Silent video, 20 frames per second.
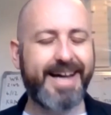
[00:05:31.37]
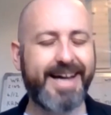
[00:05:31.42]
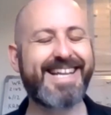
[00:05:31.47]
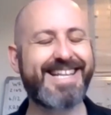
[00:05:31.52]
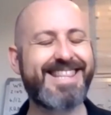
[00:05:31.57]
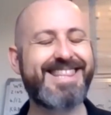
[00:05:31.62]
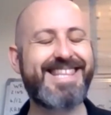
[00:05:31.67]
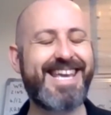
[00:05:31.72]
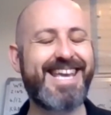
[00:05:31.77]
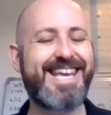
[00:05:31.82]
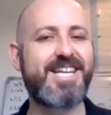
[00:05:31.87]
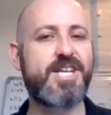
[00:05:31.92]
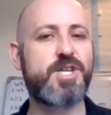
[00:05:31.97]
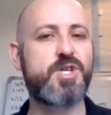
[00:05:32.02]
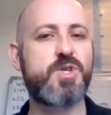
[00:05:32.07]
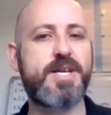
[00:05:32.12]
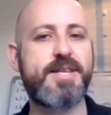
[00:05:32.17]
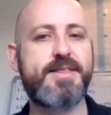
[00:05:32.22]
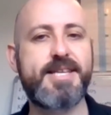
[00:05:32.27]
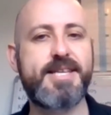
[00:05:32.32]
That's the
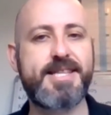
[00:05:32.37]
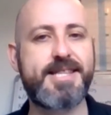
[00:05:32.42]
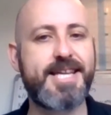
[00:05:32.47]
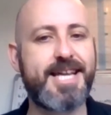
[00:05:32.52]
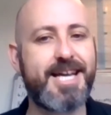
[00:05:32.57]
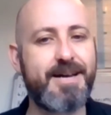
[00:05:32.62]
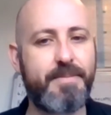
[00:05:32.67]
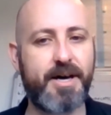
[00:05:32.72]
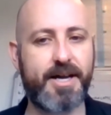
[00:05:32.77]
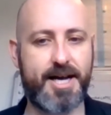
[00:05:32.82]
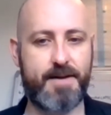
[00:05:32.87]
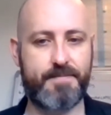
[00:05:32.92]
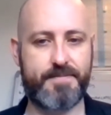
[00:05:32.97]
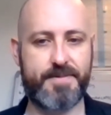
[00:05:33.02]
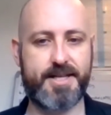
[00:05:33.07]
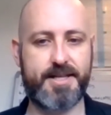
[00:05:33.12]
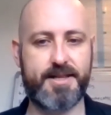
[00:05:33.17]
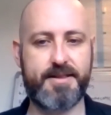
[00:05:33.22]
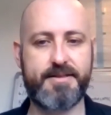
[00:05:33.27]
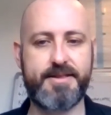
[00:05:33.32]
interesting thing about
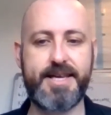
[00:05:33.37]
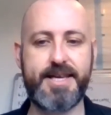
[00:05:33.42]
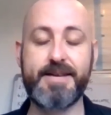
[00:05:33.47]
obstacles.